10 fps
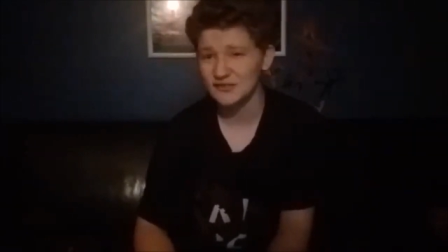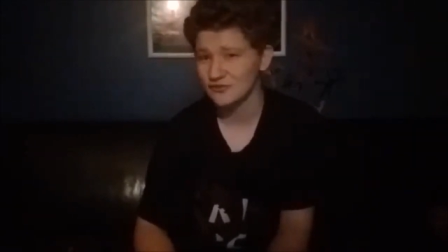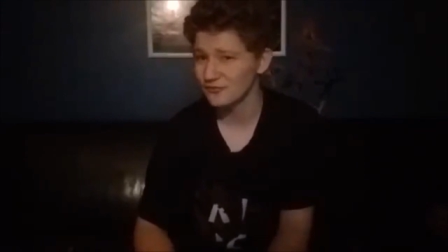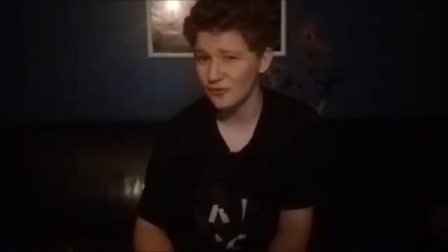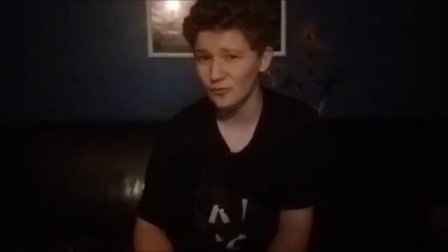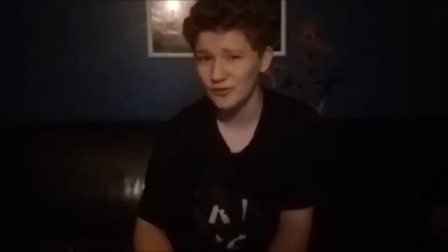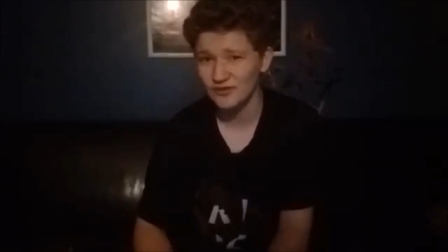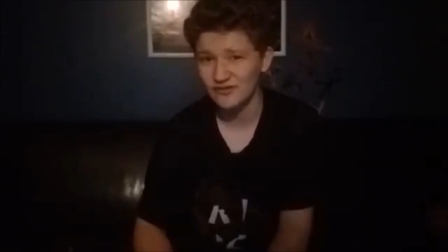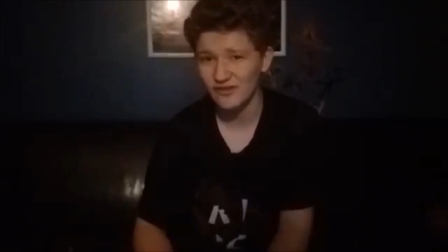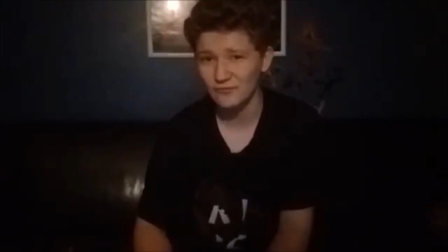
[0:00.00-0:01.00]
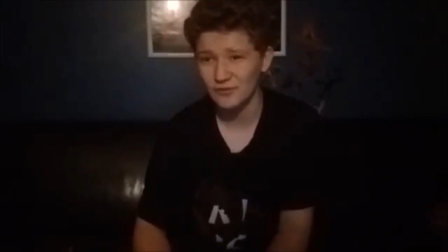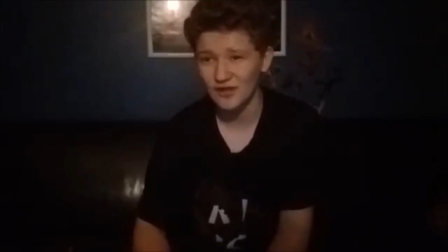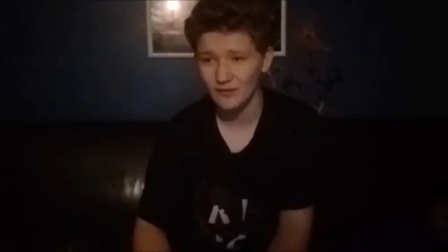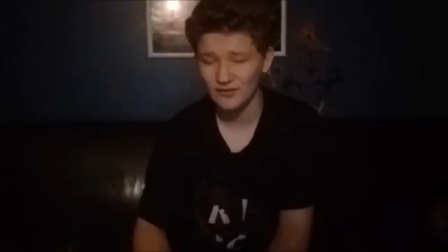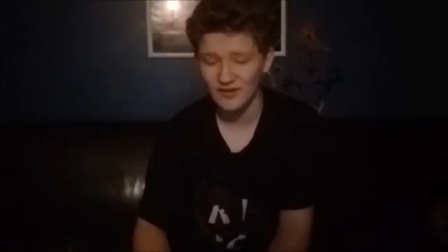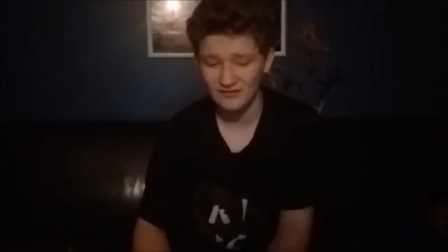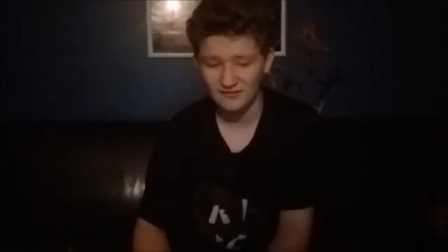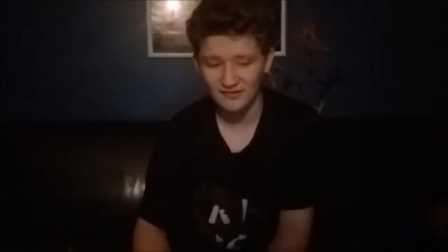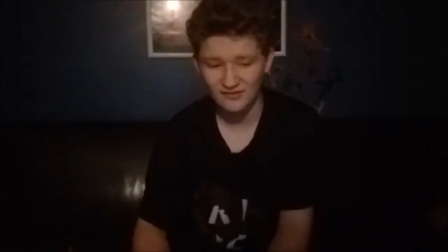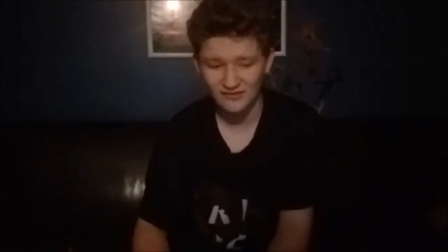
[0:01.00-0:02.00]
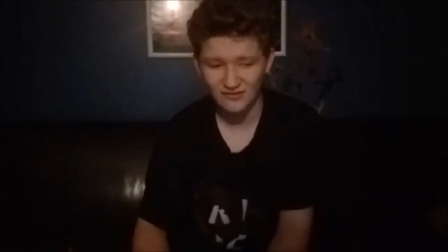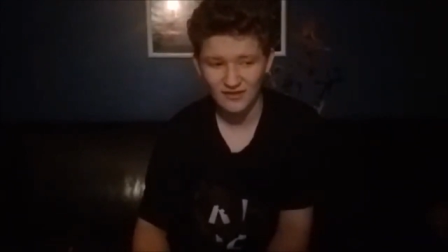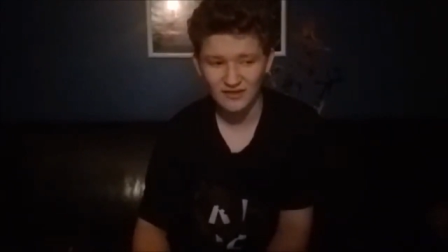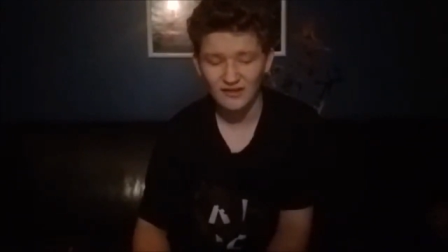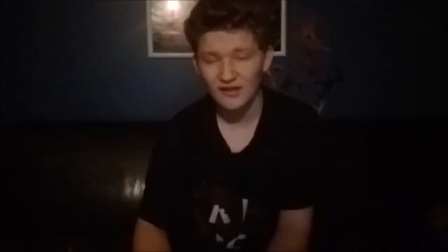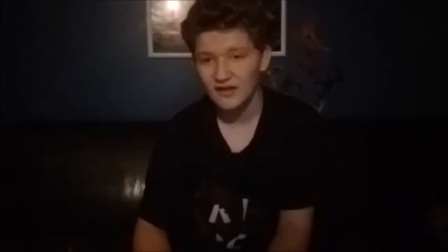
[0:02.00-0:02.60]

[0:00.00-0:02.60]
your focus every now and then, because it's like,